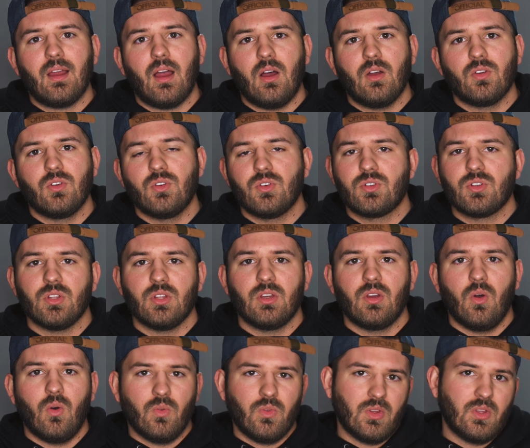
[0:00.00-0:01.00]
I'll usually
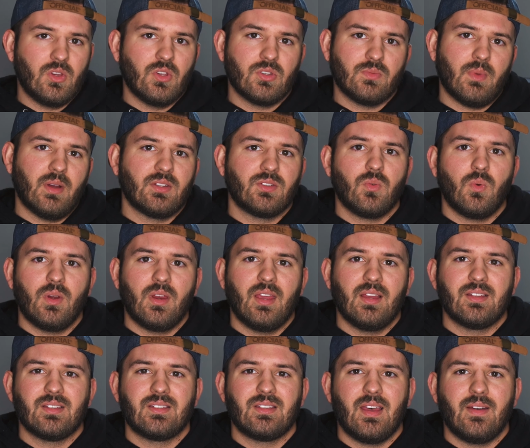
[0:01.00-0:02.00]
only use my
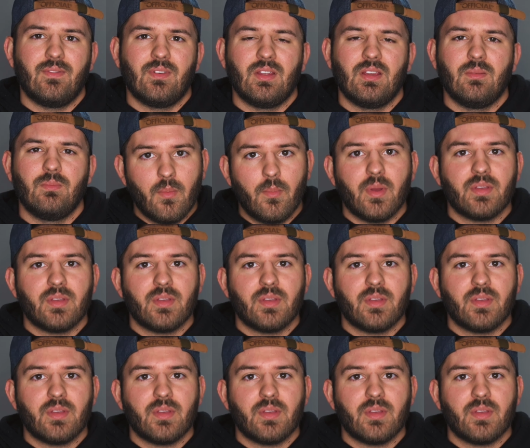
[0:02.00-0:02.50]
28-70,